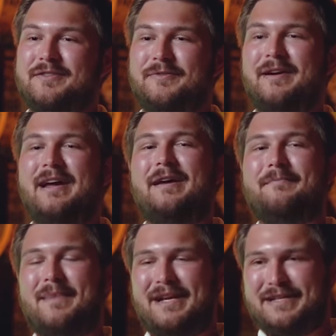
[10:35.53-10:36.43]
to
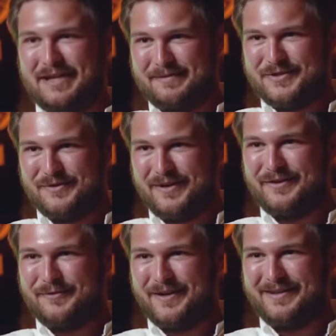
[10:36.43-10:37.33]
many times
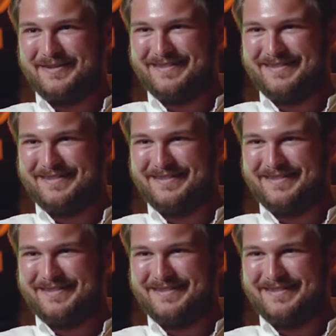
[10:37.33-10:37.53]
throughout the run.